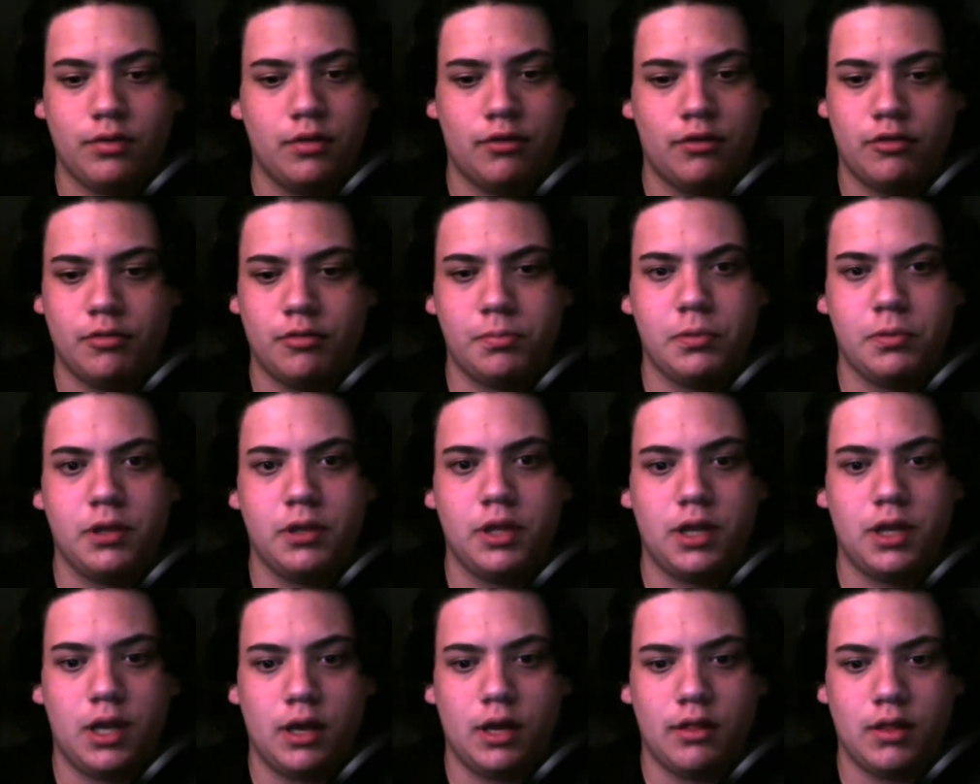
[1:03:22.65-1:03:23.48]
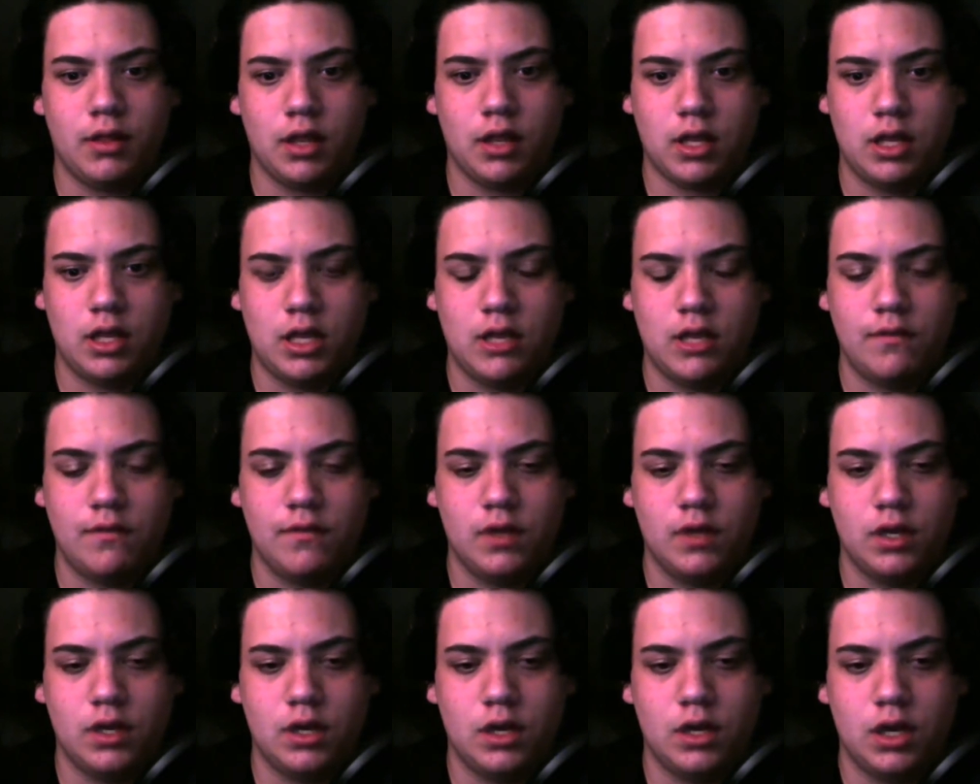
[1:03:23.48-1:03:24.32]
split, I think,
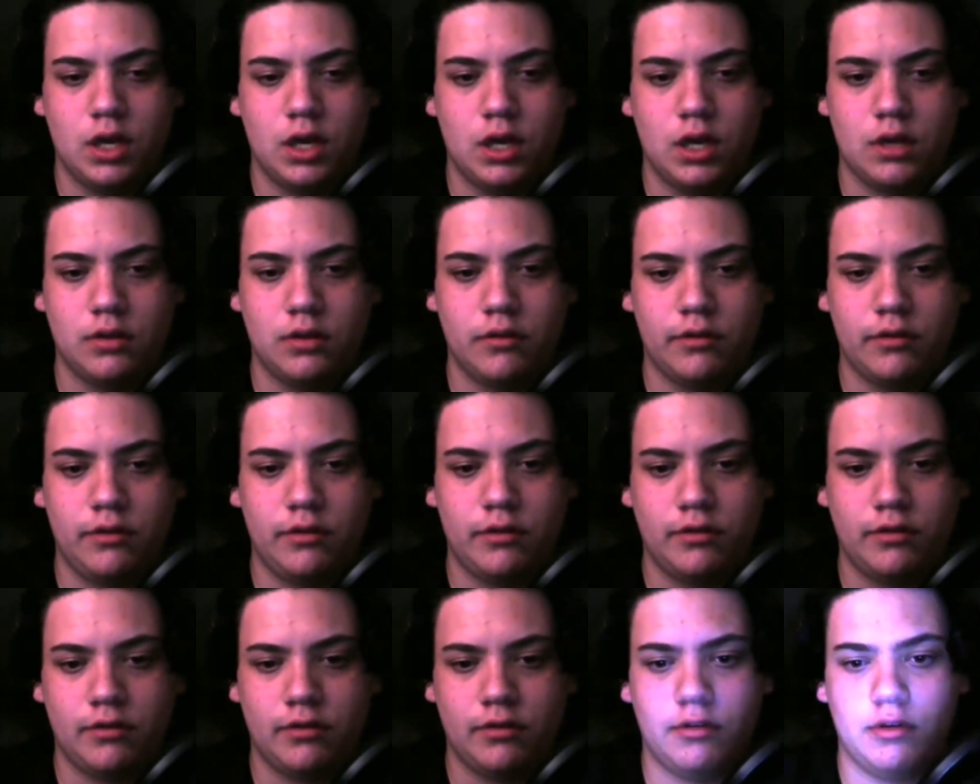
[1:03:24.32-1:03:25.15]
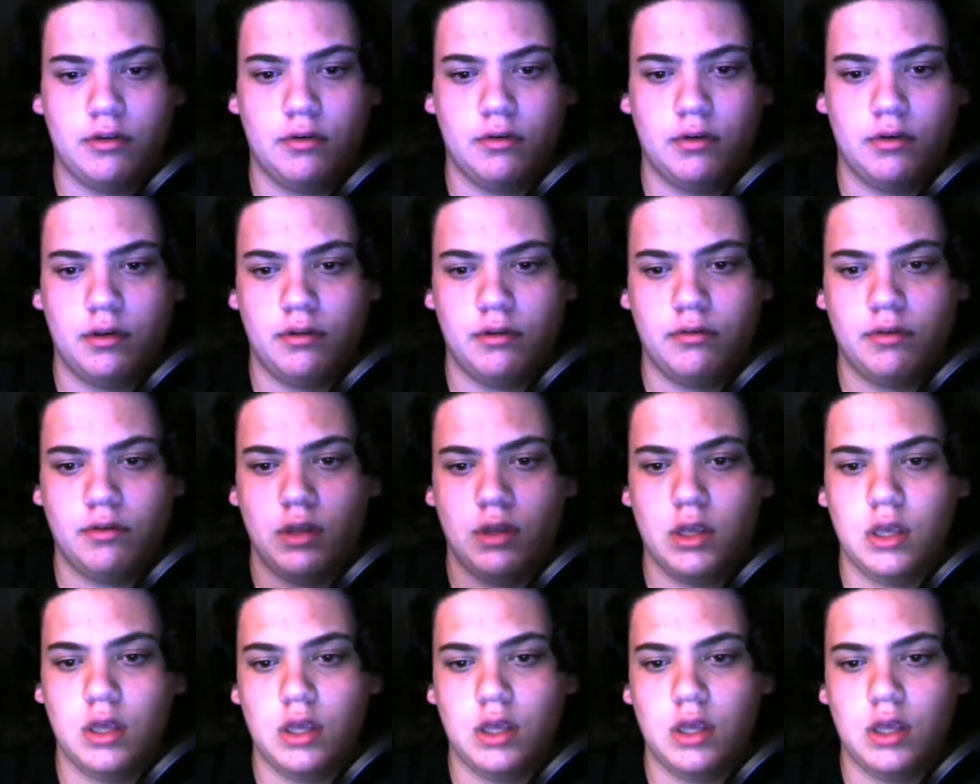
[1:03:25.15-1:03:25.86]
even on the season series.